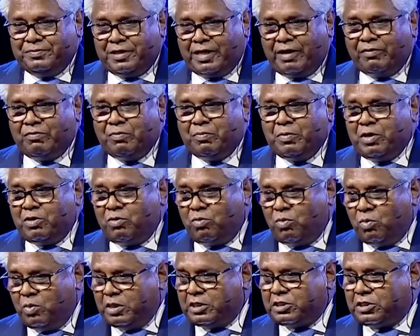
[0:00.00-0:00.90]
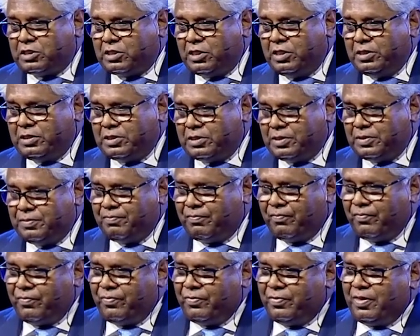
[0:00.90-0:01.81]
have you been to a works church?
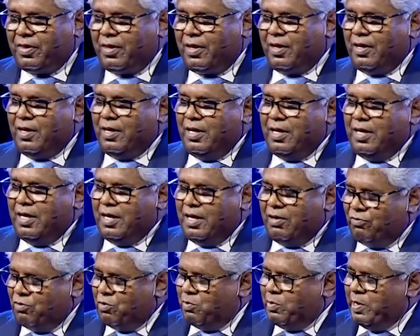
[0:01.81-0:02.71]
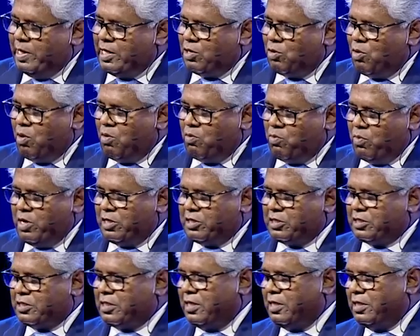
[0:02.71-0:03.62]
If you went to a
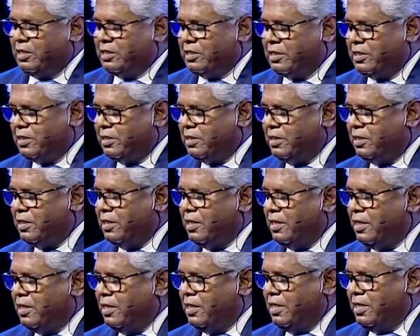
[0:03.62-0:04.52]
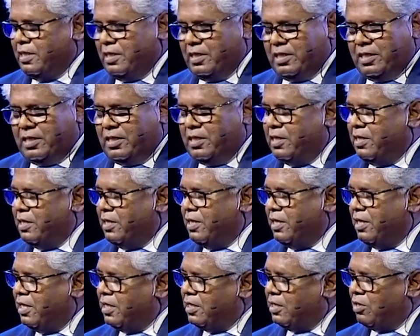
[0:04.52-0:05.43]
works church,
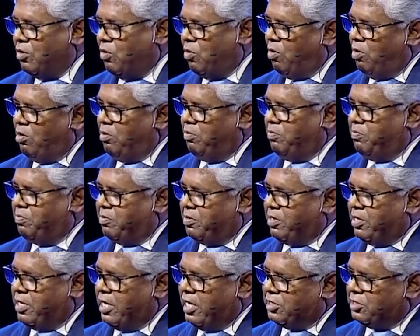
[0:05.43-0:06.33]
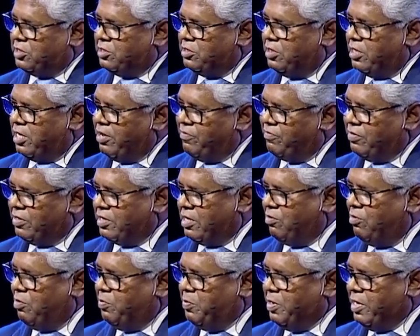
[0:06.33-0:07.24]
the whole gesture,
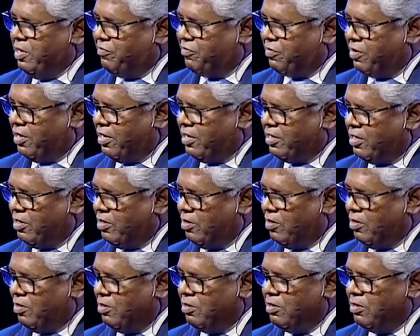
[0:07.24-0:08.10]
everything will be different, you know.